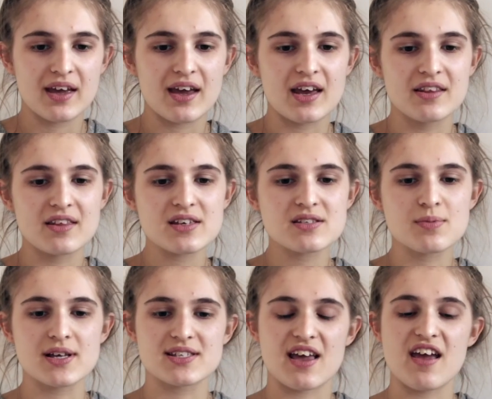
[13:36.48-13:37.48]
In this
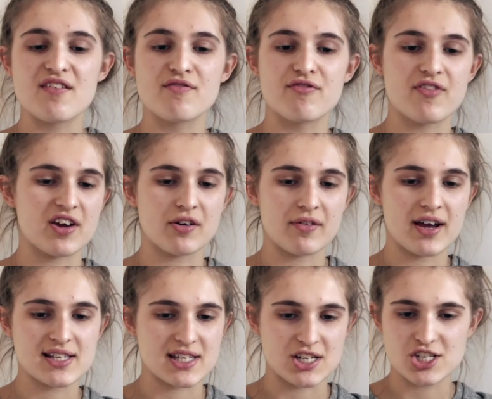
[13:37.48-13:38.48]
week's
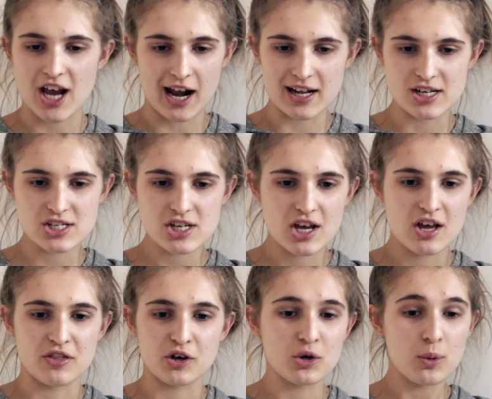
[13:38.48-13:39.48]
invigorating challenge,
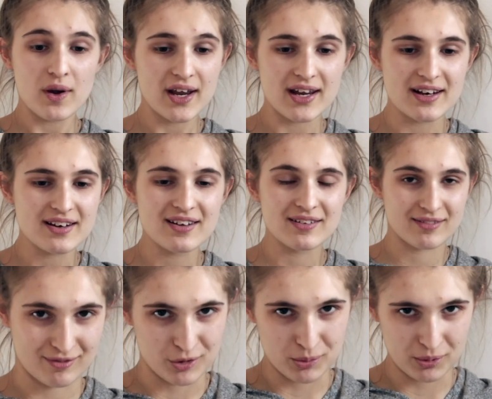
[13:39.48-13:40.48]
the Queen,
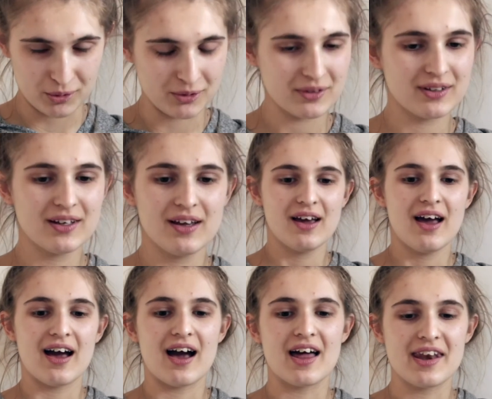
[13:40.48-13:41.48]
RuPaul,
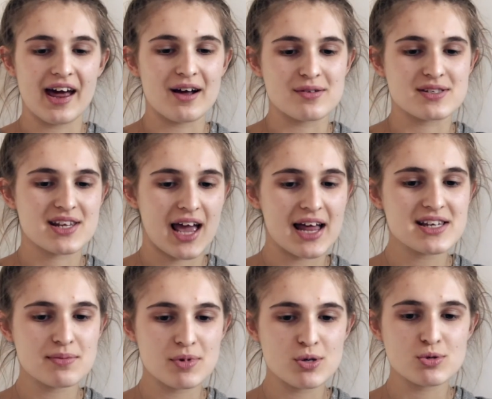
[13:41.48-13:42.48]
announced
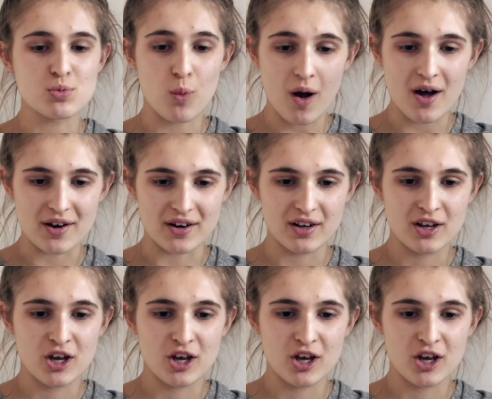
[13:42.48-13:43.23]
Candy Muse won.